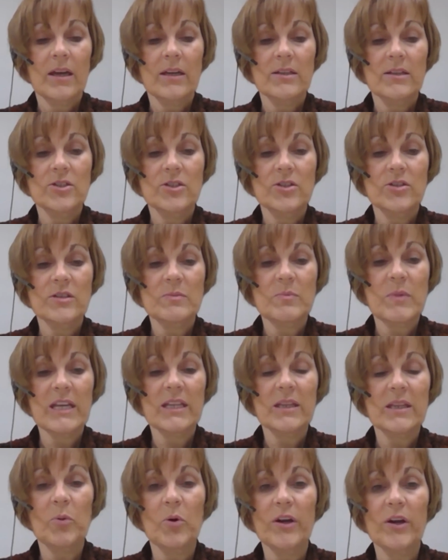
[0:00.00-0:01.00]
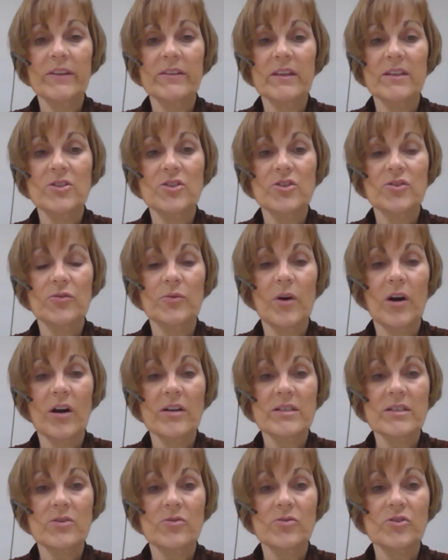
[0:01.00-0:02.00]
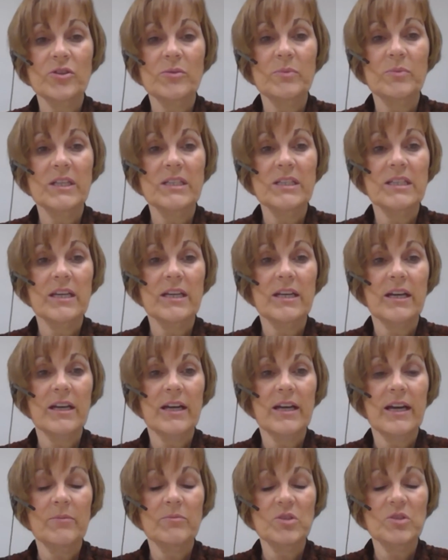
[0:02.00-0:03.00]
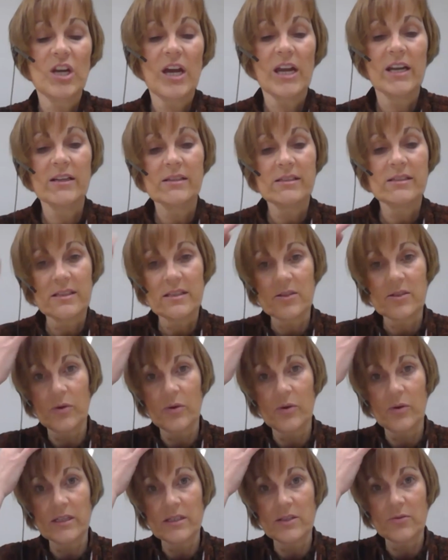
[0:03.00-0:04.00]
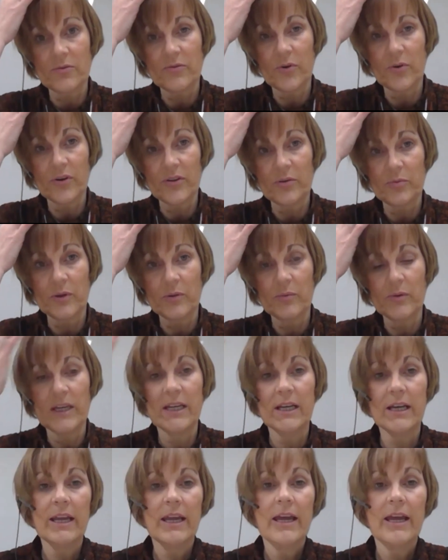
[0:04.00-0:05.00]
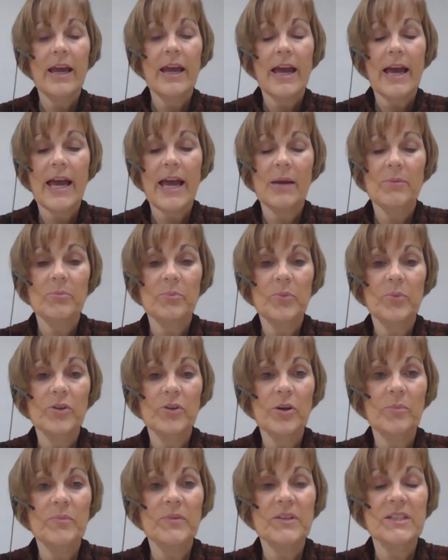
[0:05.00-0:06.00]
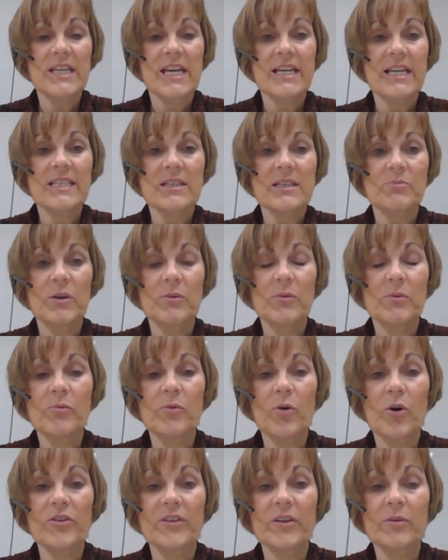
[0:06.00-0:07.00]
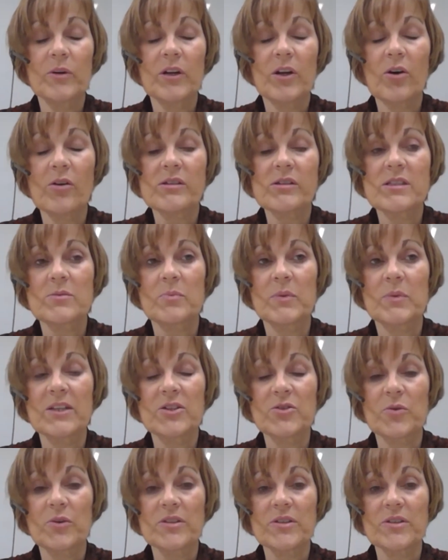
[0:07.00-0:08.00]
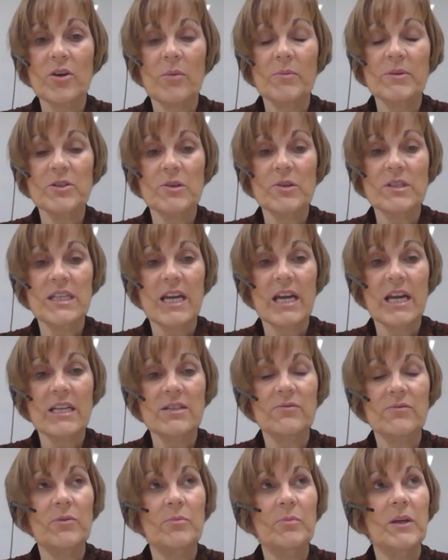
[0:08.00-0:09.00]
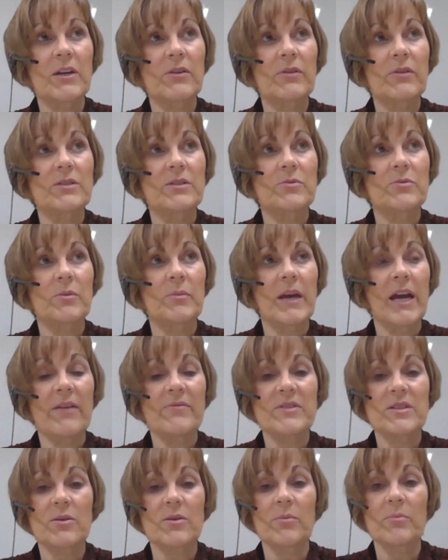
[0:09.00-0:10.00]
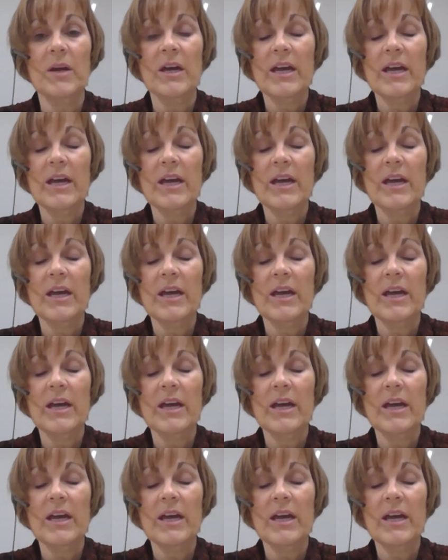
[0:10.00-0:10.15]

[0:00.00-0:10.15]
just make the point that through our social media channels and so on and so forth, we will put up the dates, and we will run. There will also be coming towards the end of the period, we may have some